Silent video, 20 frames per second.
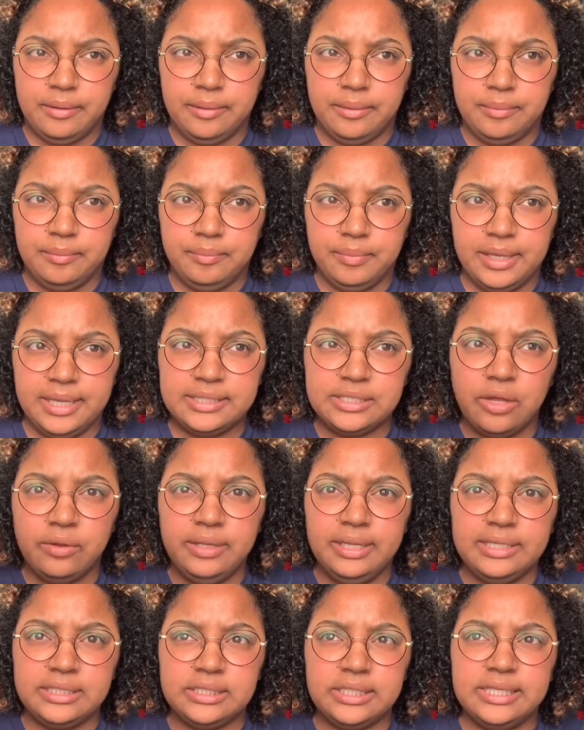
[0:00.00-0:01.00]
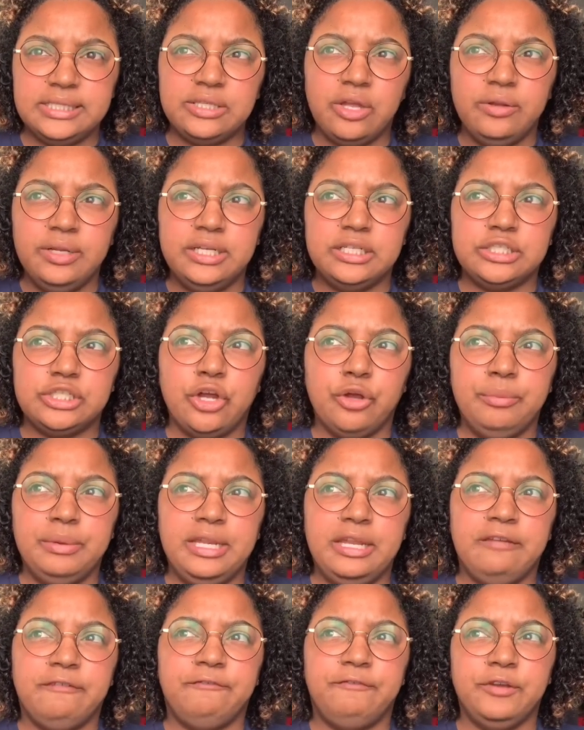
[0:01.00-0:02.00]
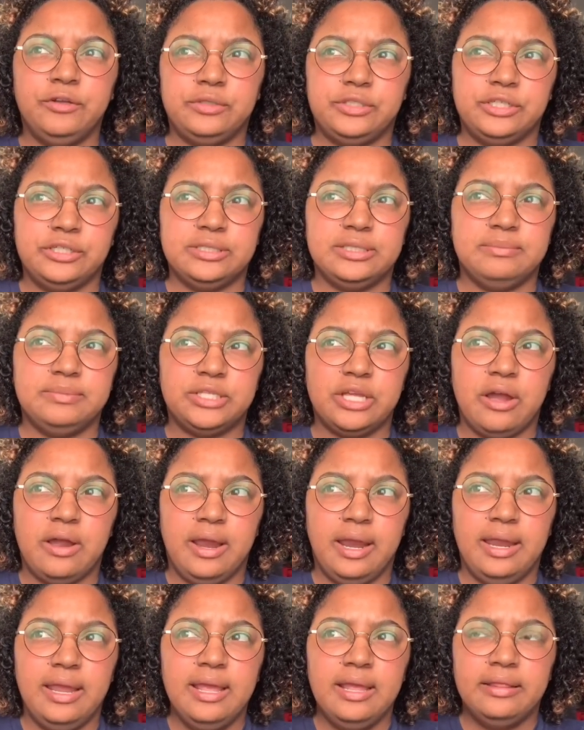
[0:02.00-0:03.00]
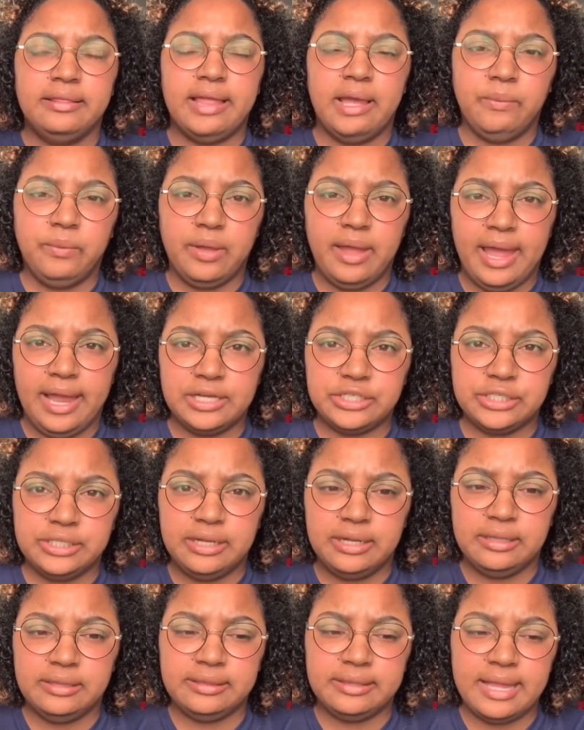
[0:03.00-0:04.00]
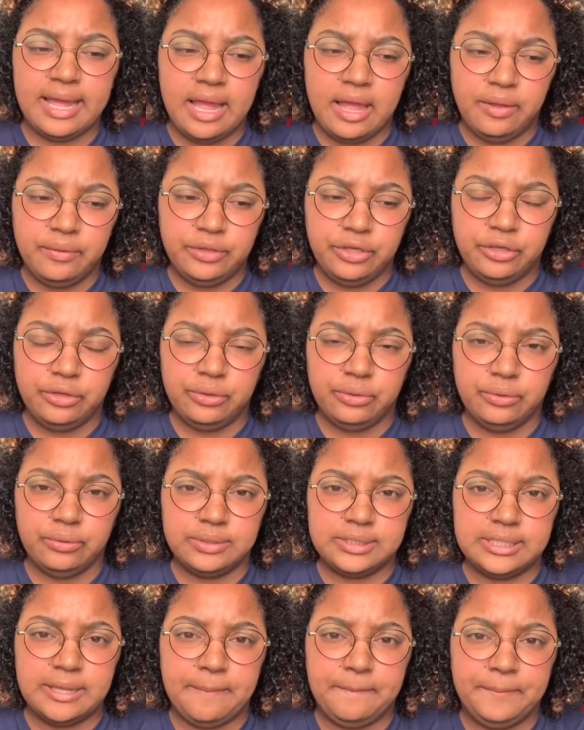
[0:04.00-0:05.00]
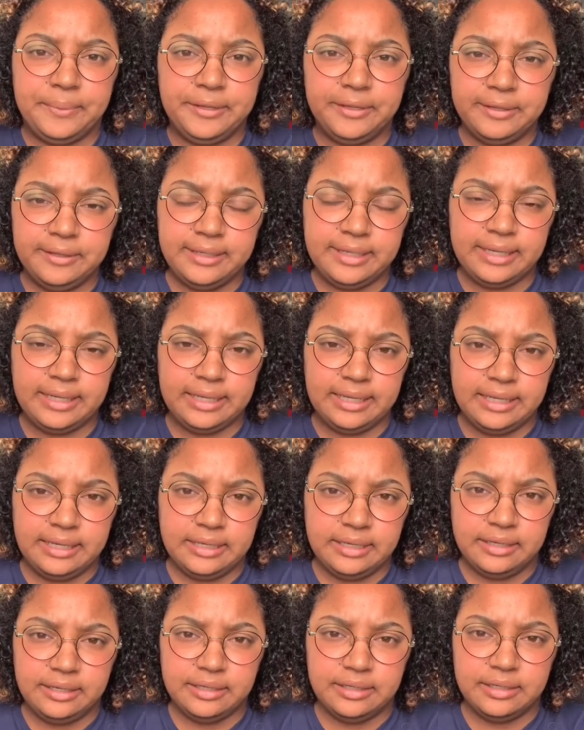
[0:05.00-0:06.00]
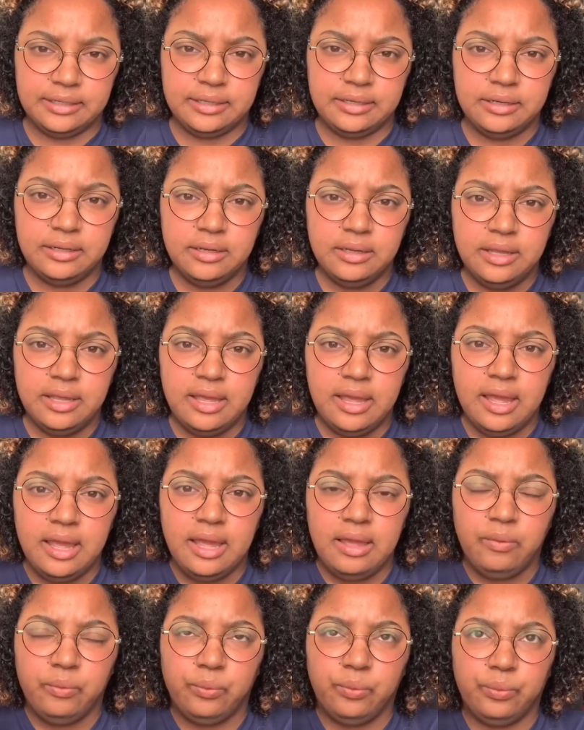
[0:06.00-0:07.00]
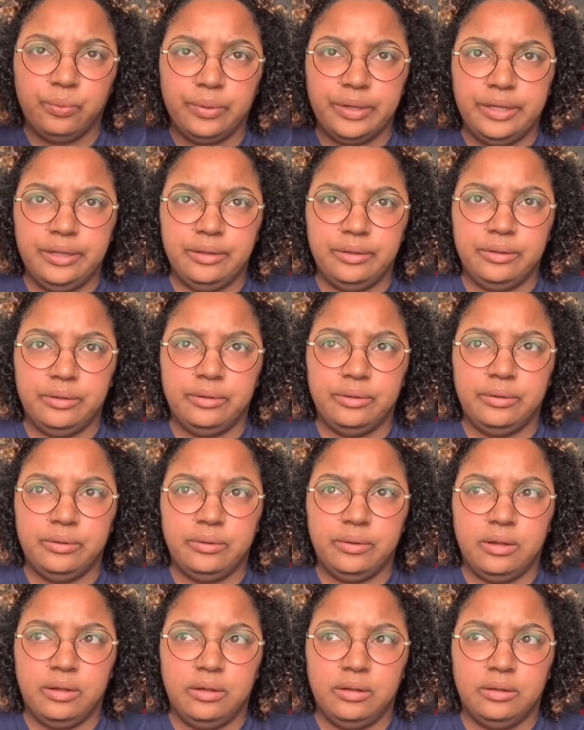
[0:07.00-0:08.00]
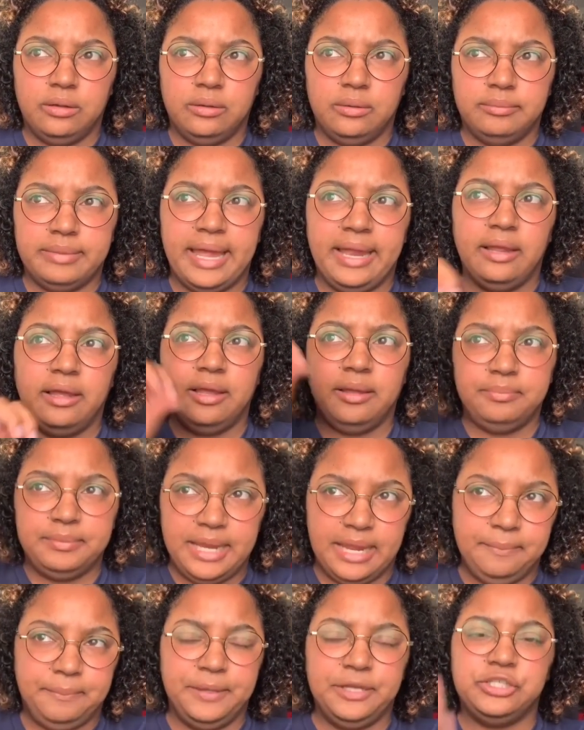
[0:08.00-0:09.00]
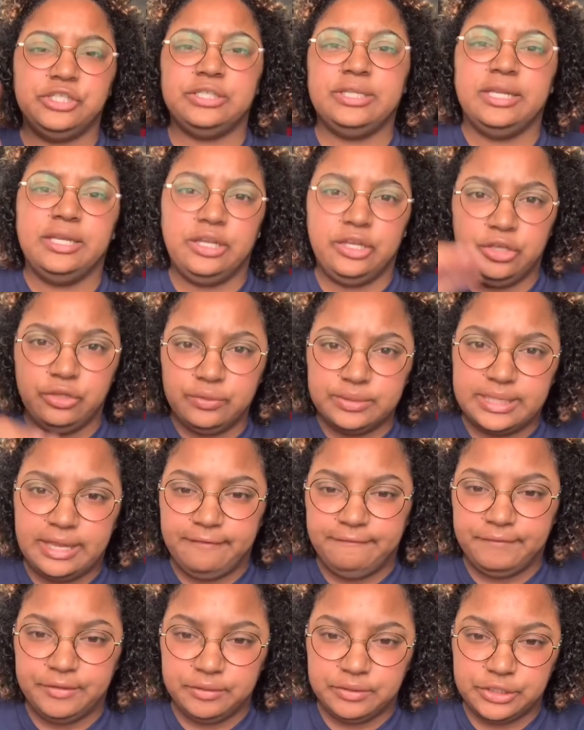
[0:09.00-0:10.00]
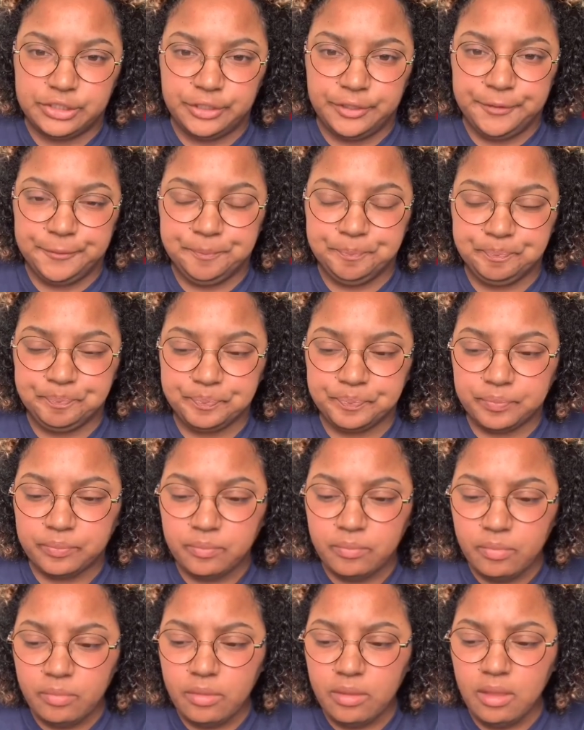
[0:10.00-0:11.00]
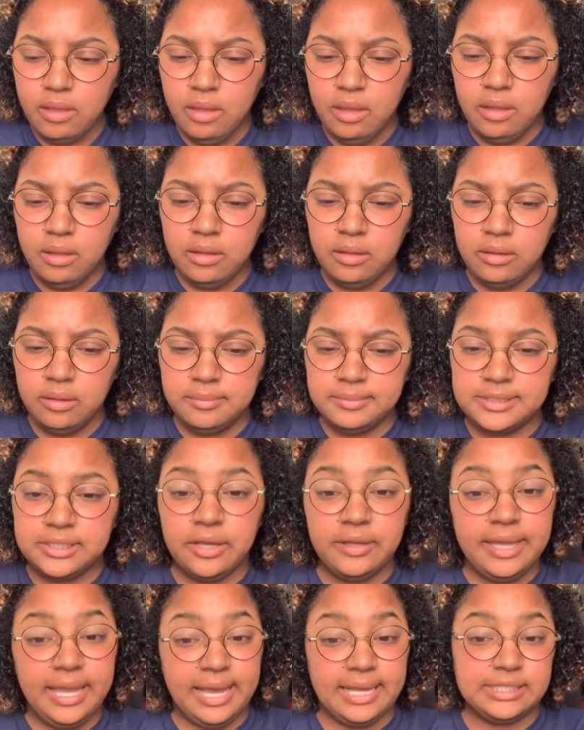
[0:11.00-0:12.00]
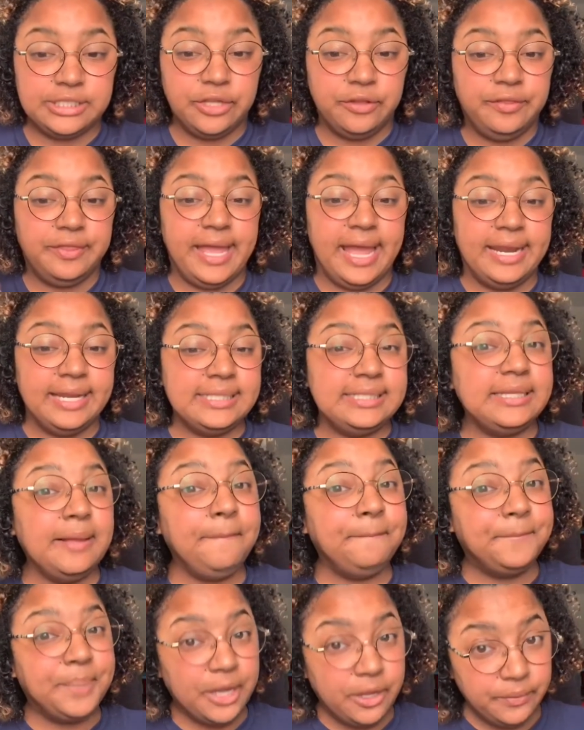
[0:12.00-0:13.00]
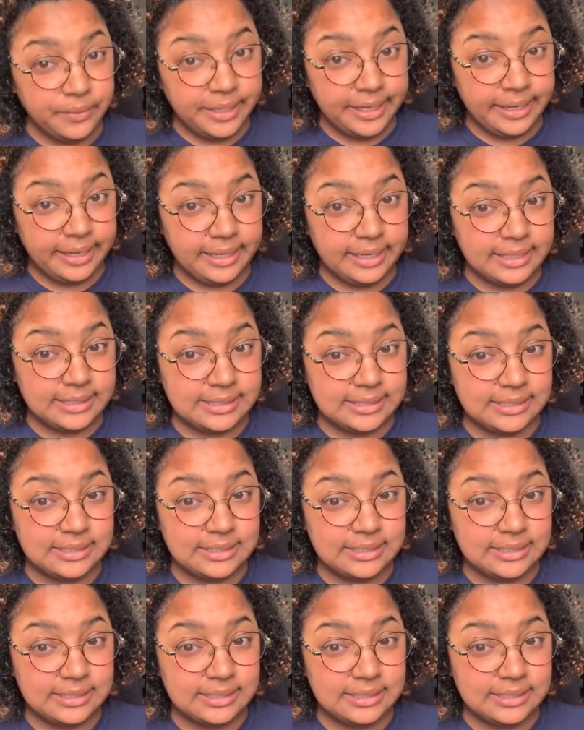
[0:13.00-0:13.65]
it's only so many filters, that will actually allow you to put in real like update pictures and then use that filter. So yeah, so that is the bonus.